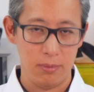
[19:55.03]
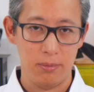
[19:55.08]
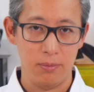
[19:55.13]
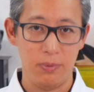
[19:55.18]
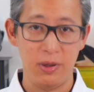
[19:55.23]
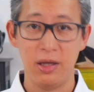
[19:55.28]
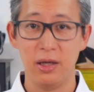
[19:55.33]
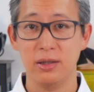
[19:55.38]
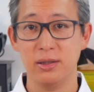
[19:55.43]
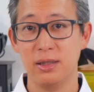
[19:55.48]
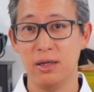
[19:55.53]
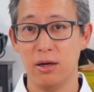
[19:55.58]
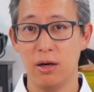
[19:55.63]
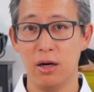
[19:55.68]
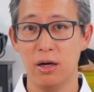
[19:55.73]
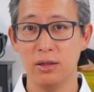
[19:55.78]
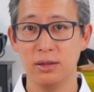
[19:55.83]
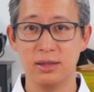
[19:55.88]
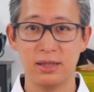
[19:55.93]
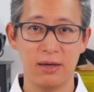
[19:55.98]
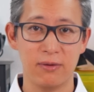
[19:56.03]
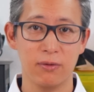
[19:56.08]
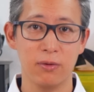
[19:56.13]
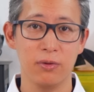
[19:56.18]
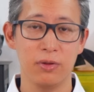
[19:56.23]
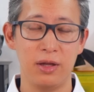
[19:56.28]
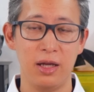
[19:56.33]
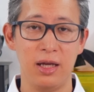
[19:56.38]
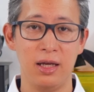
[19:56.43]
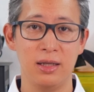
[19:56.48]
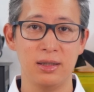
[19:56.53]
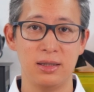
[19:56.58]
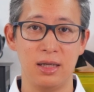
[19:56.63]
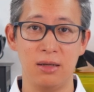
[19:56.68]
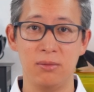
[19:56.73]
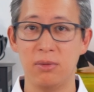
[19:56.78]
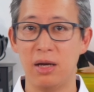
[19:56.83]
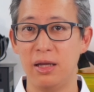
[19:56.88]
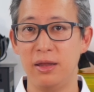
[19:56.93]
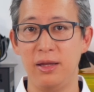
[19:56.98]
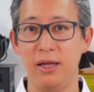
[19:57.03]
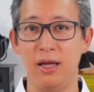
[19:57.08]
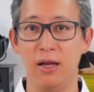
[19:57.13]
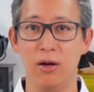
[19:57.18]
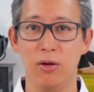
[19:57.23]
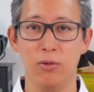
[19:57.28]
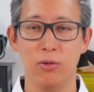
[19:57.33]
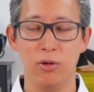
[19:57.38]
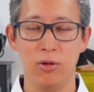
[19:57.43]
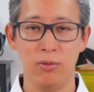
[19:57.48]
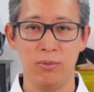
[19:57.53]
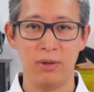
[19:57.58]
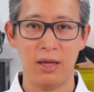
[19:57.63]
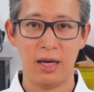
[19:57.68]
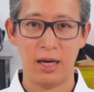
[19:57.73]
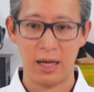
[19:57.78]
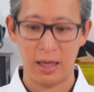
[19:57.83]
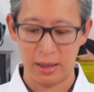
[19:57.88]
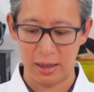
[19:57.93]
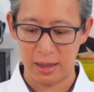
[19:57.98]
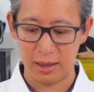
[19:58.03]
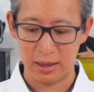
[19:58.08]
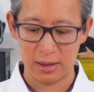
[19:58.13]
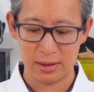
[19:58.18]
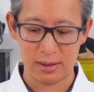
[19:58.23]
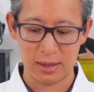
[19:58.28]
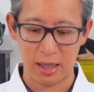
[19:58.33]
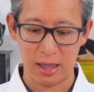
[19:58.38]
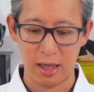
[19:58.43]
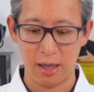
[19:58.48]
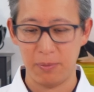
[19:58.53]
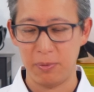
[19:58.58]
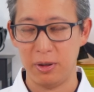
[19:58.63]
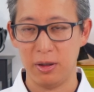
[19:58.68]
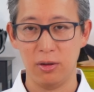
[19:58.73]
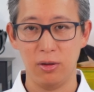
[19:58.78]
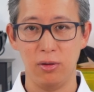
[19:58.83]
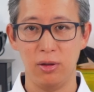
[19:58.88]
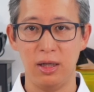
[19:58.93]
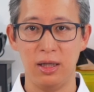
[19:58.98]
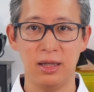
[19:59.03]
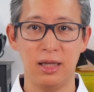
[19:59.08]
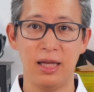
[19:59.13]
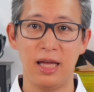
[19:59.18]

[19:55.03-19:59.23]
because there are several things in my theater room that I need to set up, including the